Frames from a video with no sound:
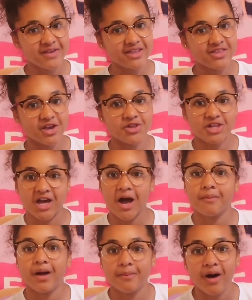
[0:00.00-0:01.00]
forget to go and check
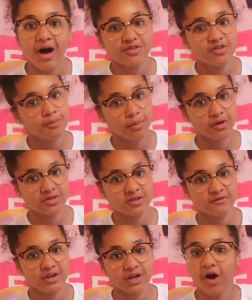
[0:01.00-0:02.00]
out my past
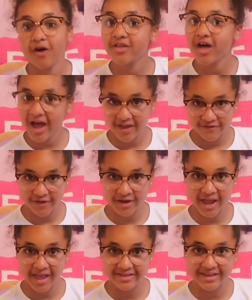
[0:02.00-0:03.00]
unboxing video of the
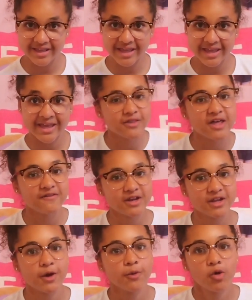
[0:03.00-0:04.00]
iPhone SE. So that
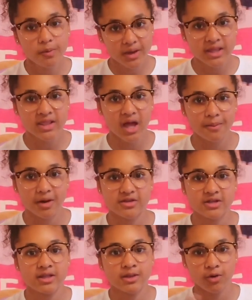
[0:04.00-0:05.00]
video will be in the I
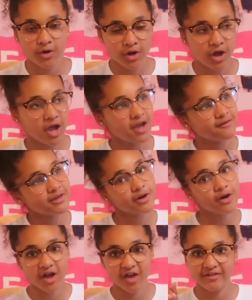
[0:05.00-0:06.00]
button in the corner over
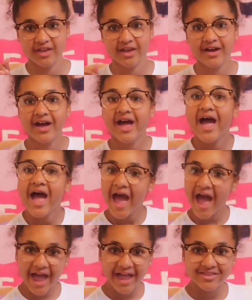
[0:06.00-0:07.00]
here or over here.
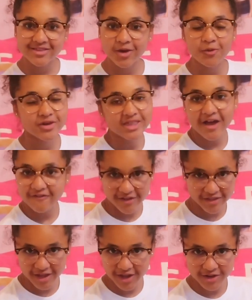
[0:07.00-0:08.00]
And without
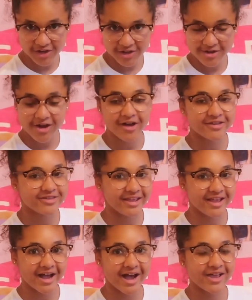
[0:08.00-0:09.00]
further ado, I'll
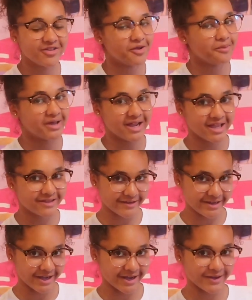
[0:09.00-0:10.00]
see you guys on my next
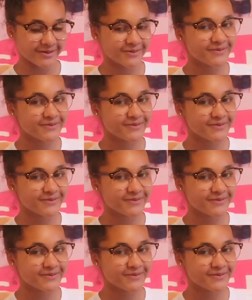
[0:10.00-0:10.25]
video.